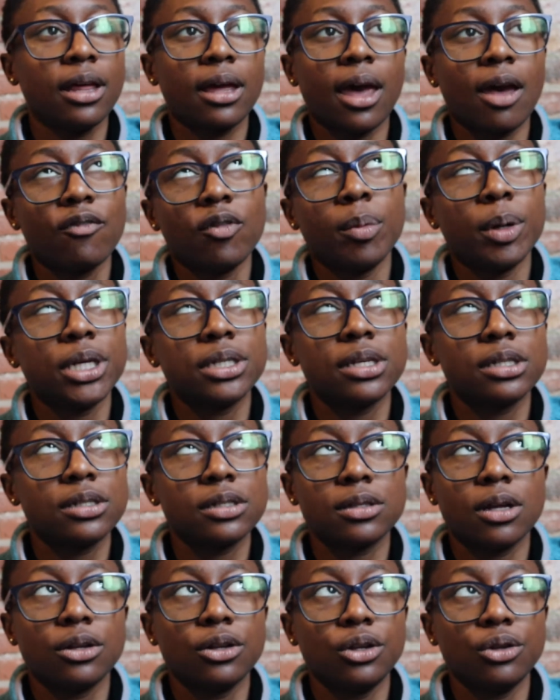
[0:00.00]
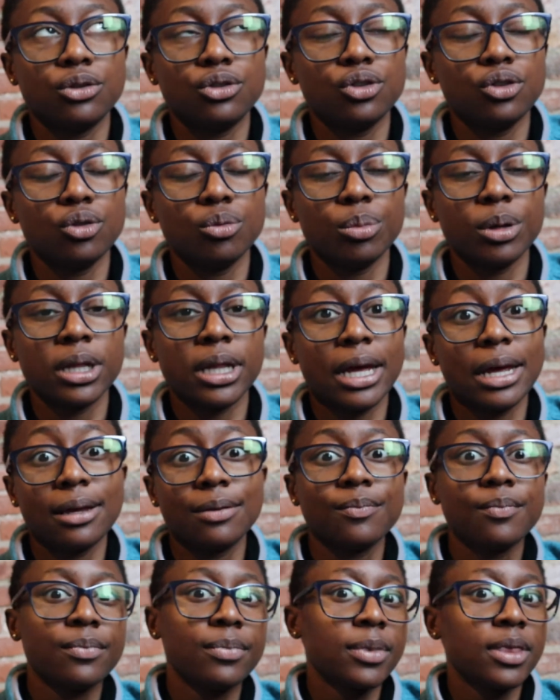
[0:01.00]
like everybody says this on YouTube, but like
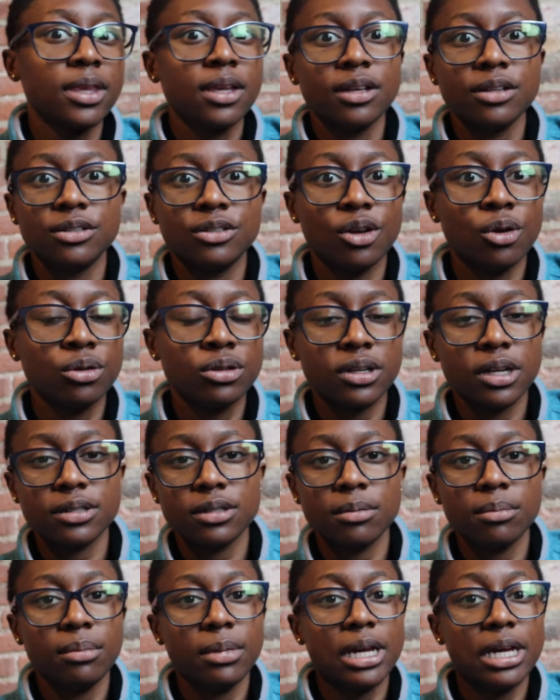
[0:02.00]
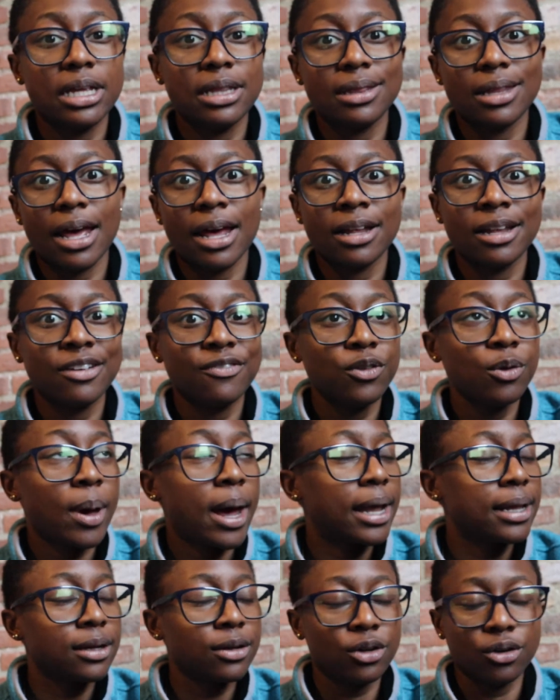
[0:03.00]
doesn't mean that if you
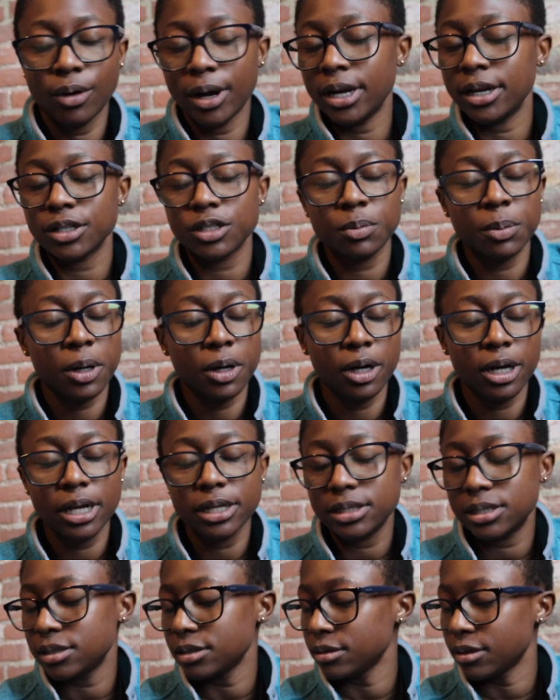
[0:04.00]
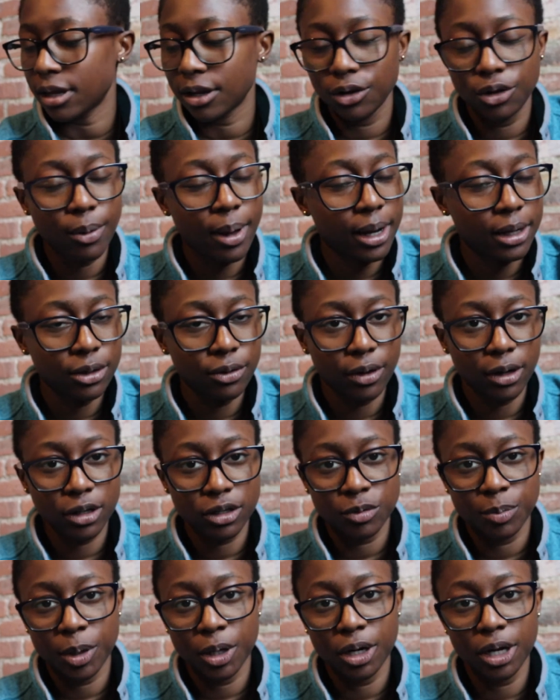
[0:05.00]
had a great experience, then you had a great
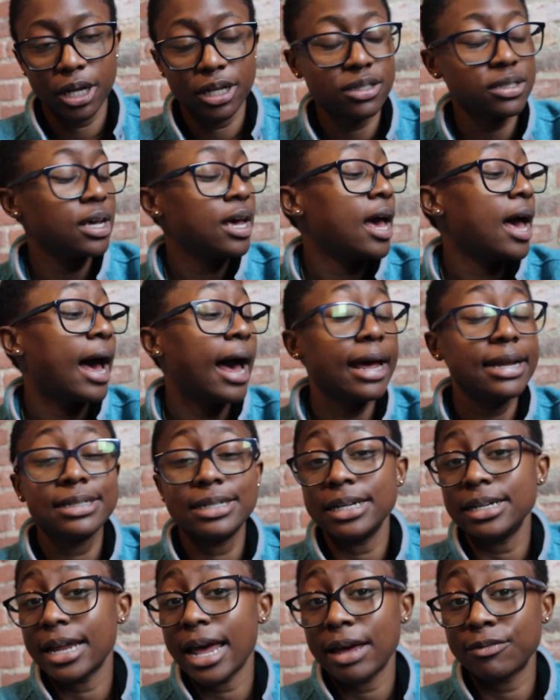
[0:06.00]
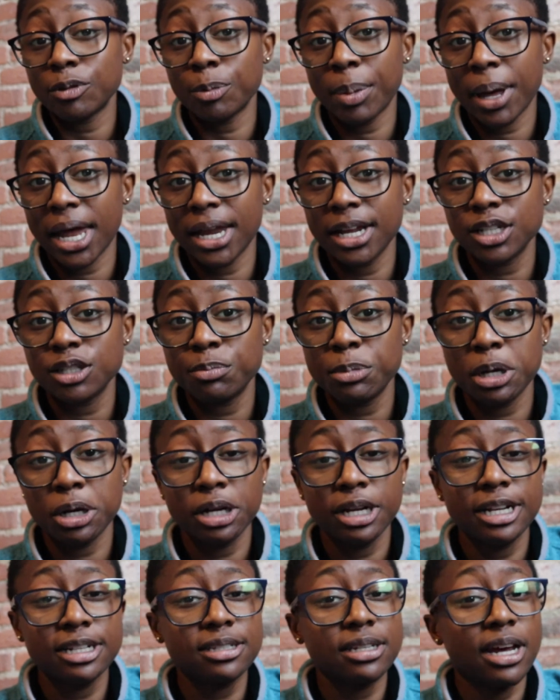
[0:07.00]
experience. I didn't have a bad
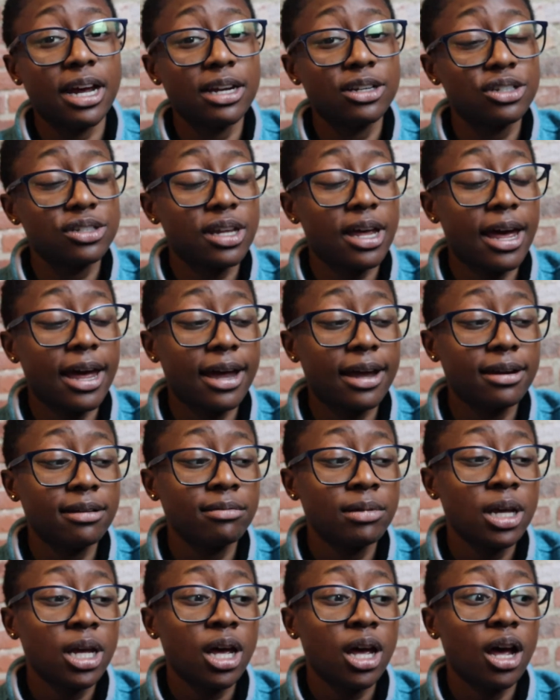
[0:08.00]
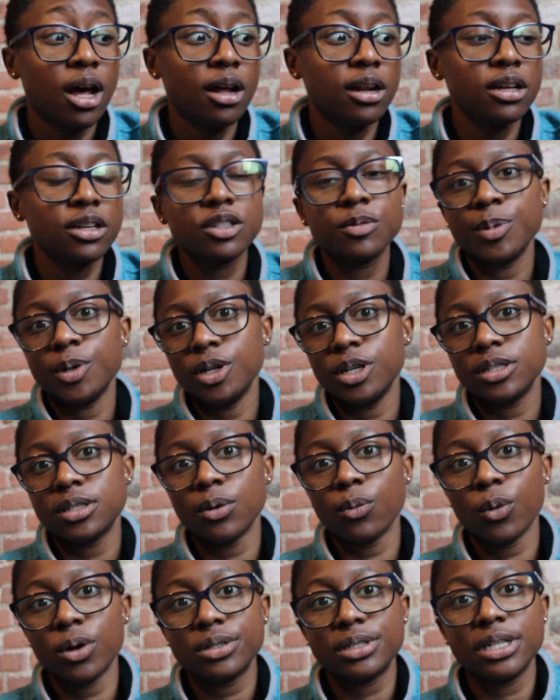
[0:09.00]
experience. I just had an experience that
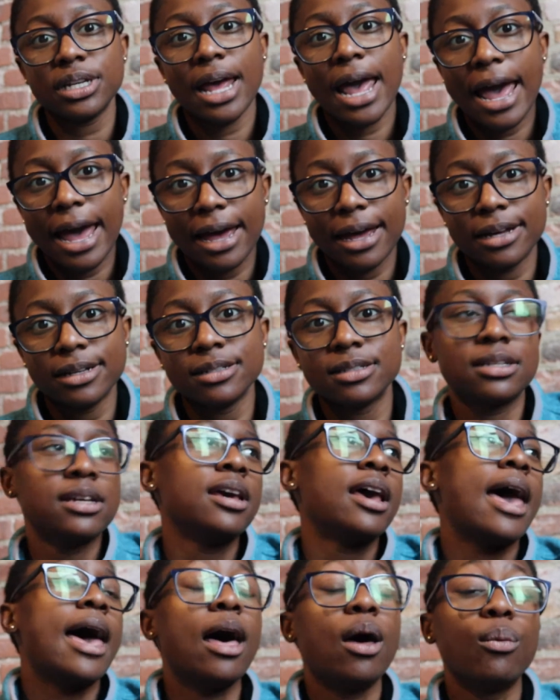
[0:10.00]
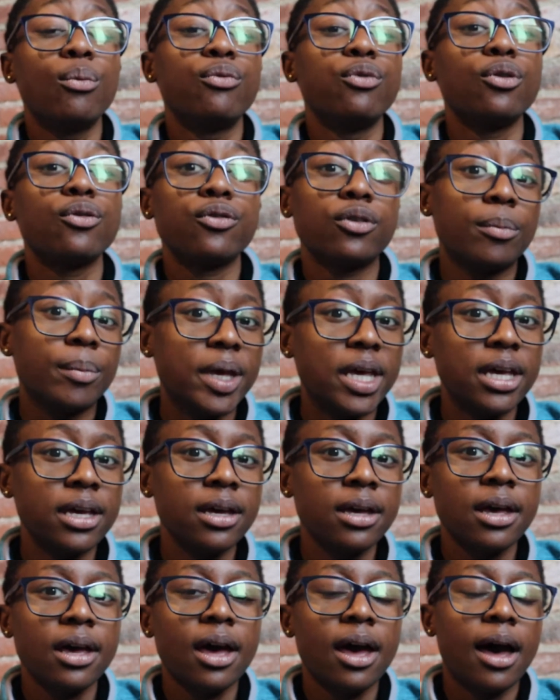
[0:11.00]
wasn't as helpful for
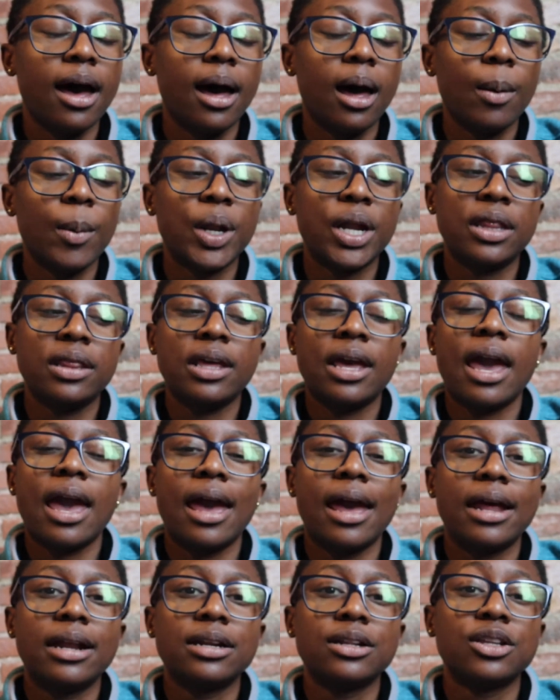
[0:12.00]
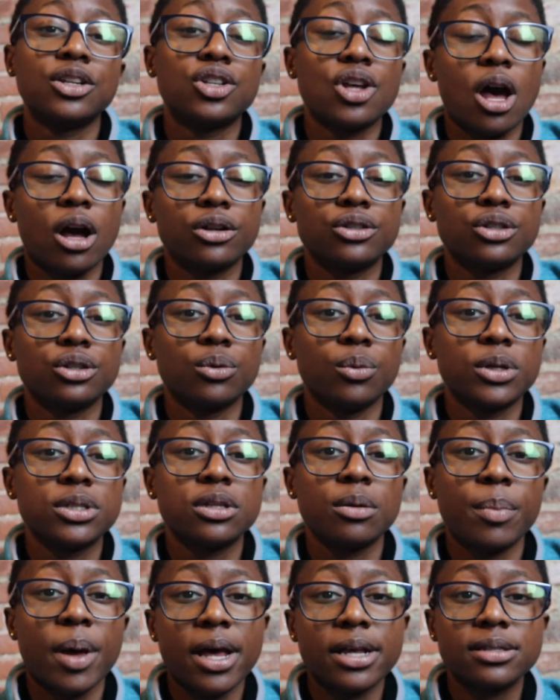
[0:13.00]
me. And in the end, the doctor was
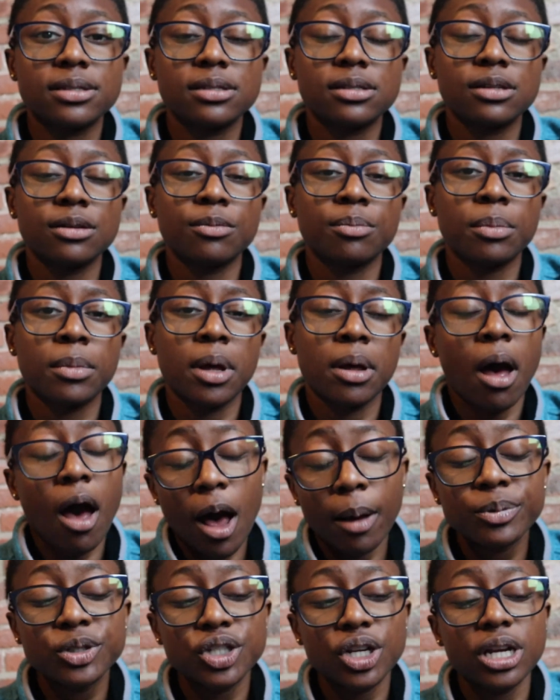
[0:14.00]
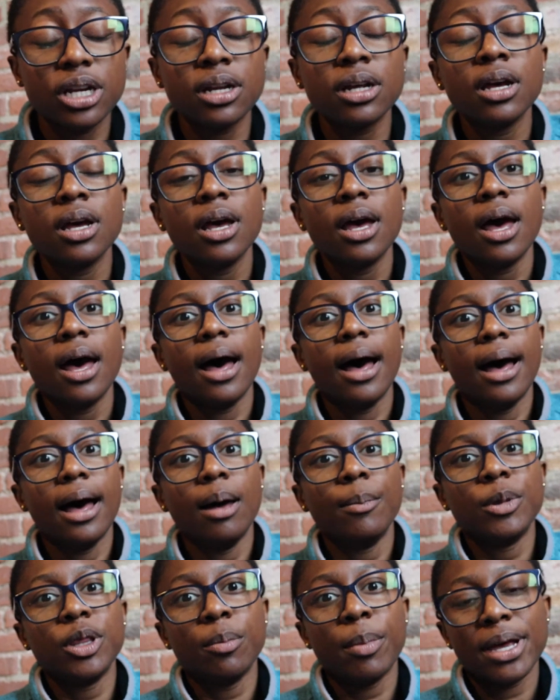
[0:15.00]
the best option,
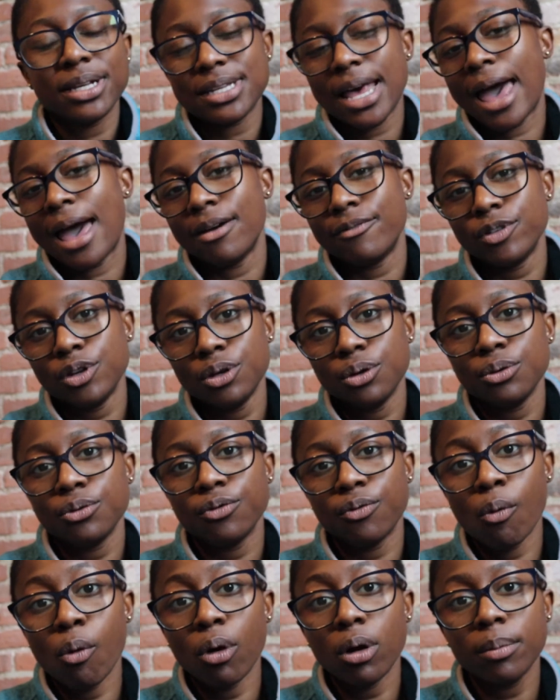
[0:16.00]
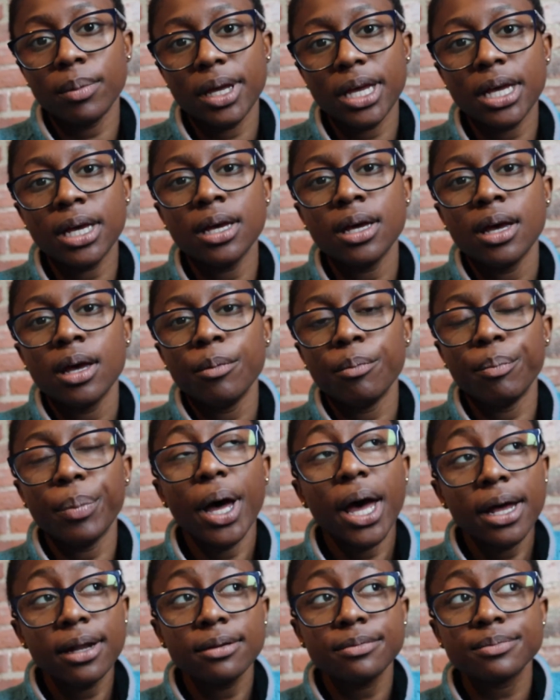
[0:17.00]
and the best avenue for me.
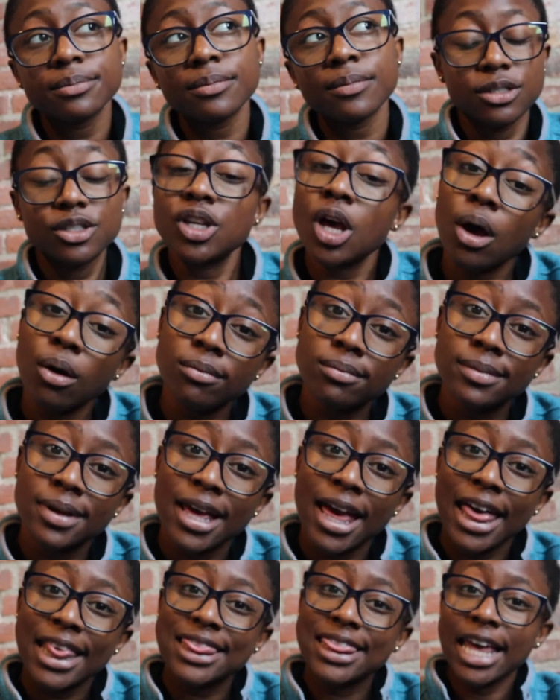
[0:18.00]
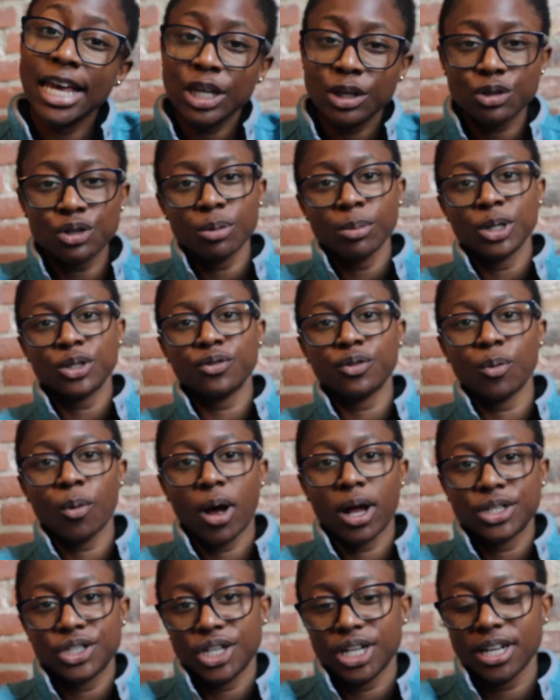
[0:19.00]
But so thank you so much for
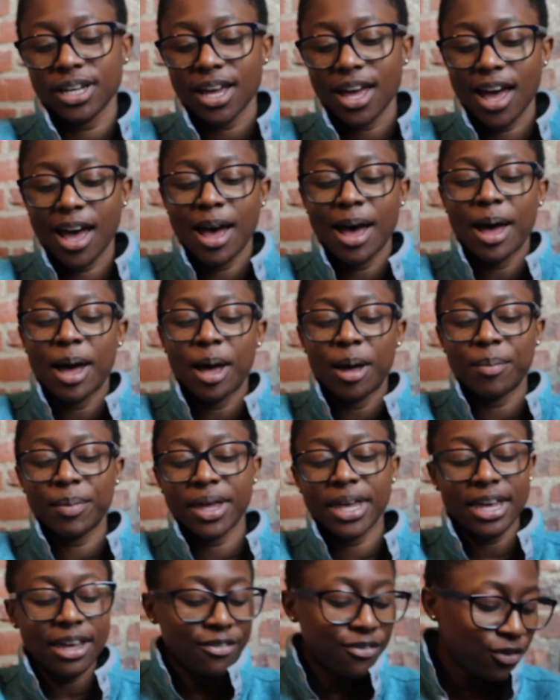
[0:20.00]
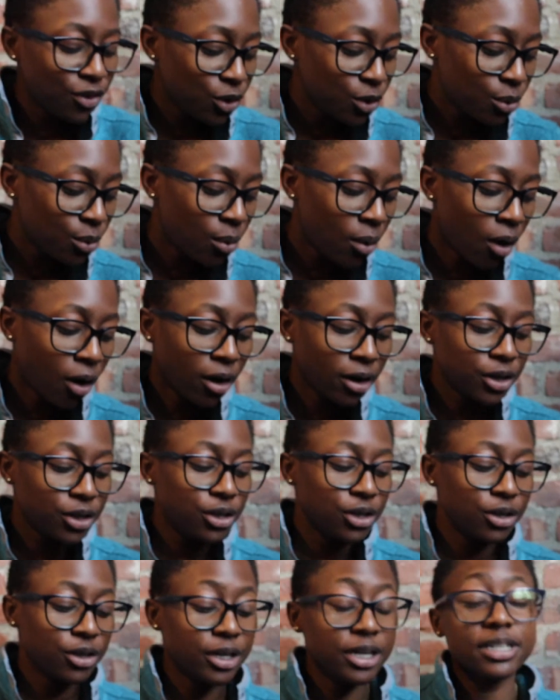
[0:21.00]
watching. If you are
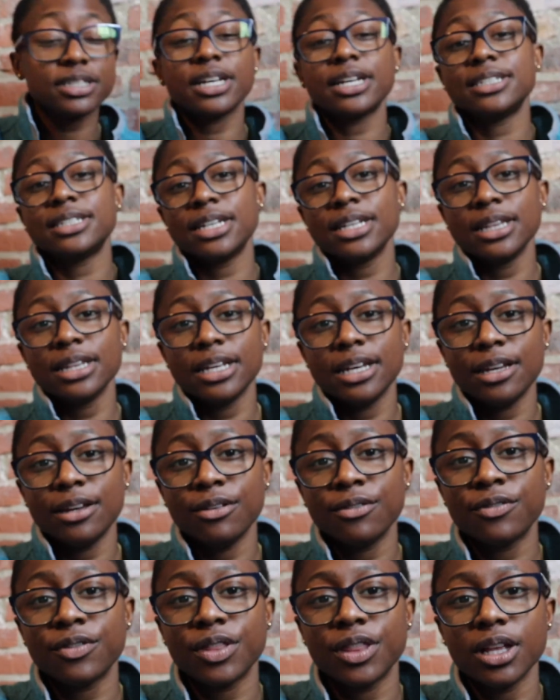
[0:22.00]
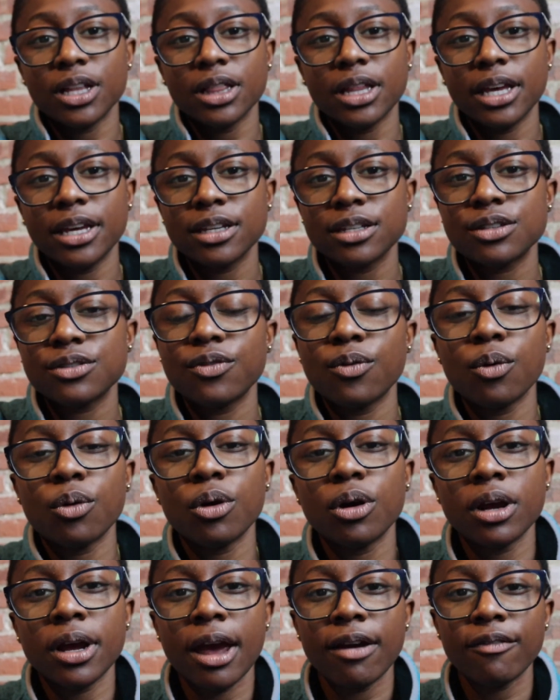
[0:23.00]
curious, I did leave the links
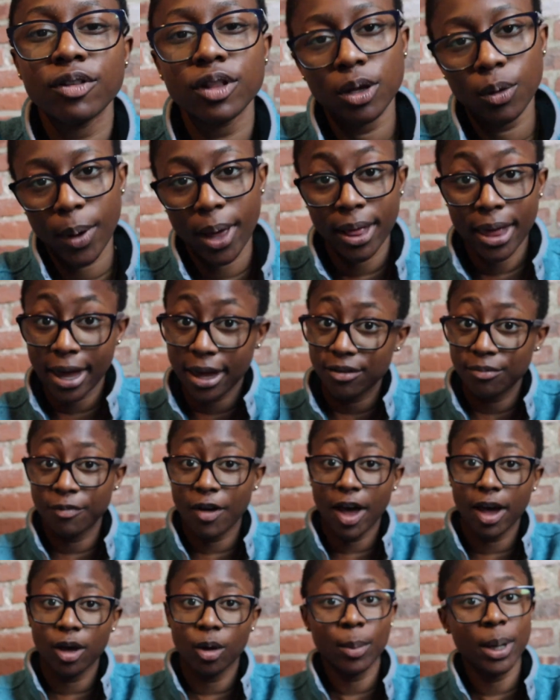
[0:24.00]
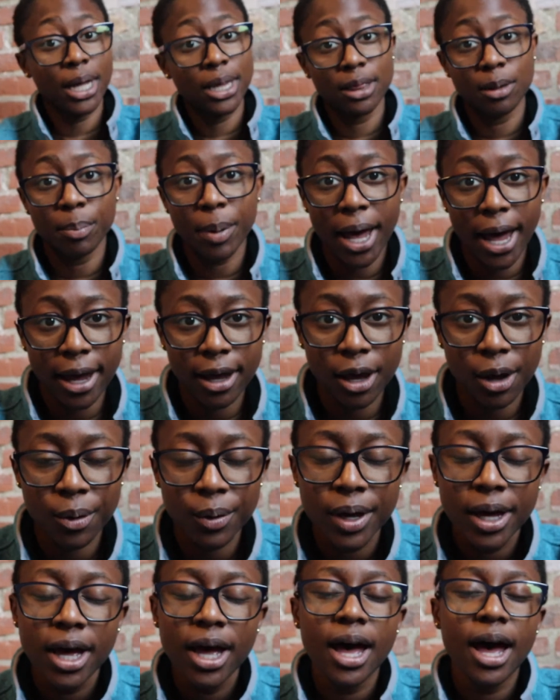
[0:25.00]
for Everlywell and Viome in the bio,